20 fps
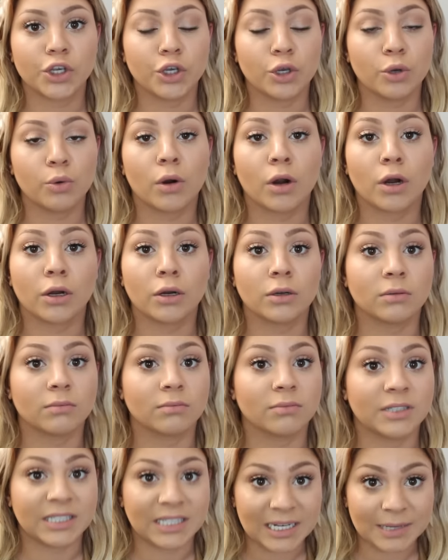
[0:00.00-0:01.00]
you are
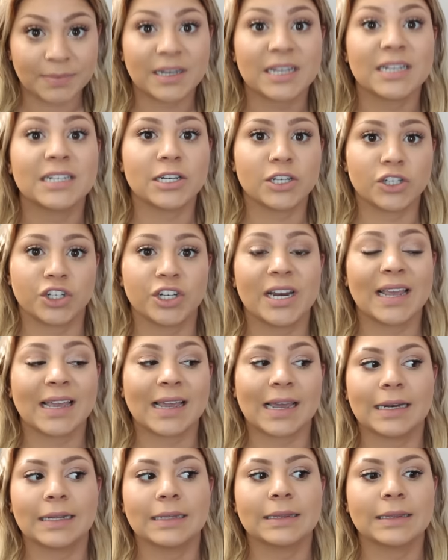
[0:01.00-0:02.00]
deep
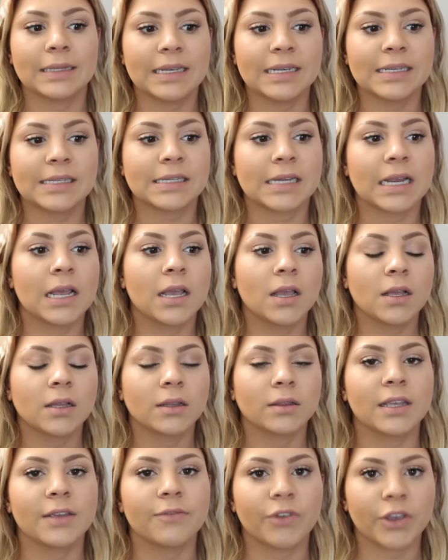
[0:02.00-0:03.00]
conditioning and at least
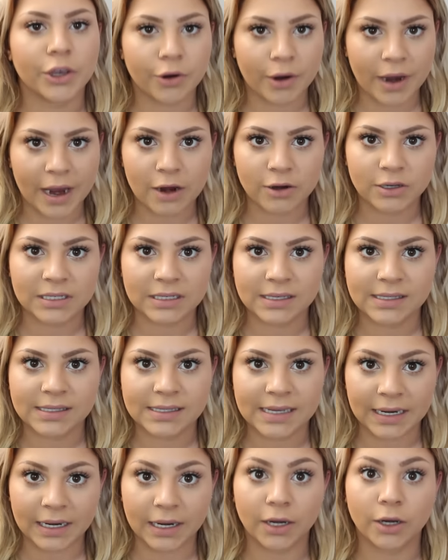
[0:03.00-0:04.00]
leaving your hair to
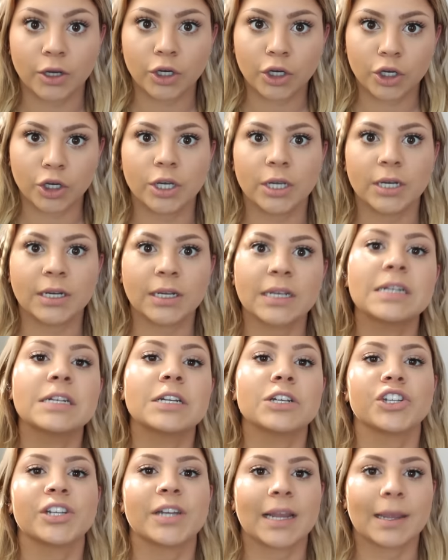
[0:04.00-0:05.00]
sit in a good
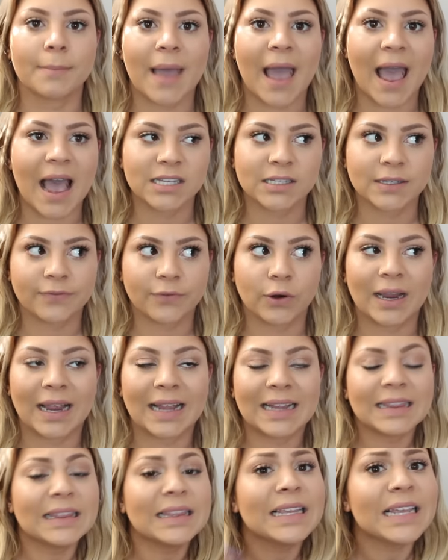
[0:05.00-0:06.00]
conditioning mask for
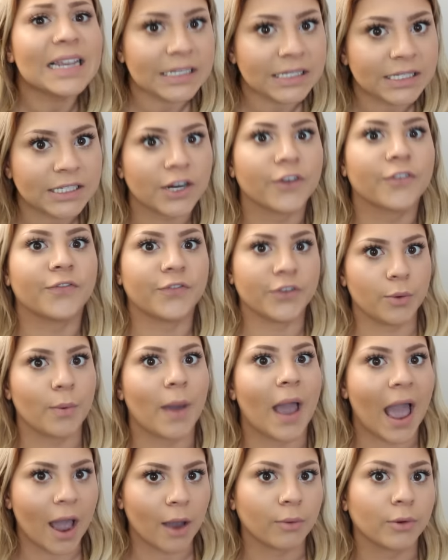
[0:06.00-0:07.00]
at least a few
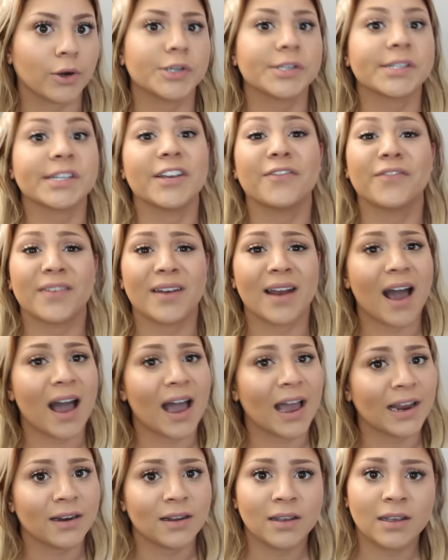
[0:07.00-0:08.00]
hours, if
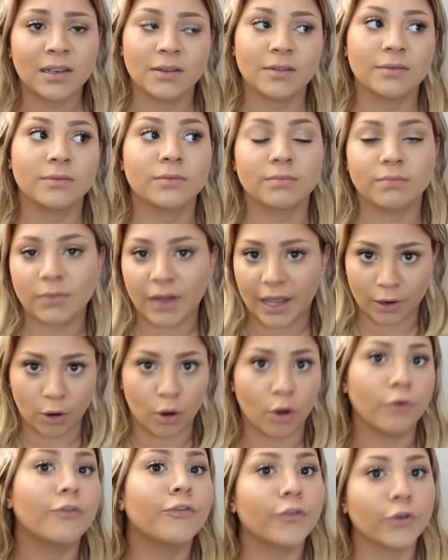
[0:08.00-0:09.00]
not like
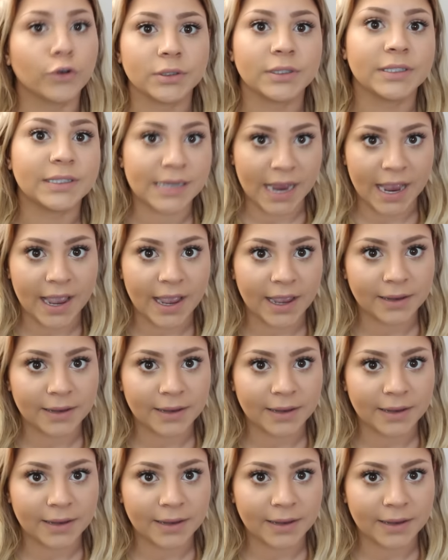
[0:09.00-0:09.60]
a full day.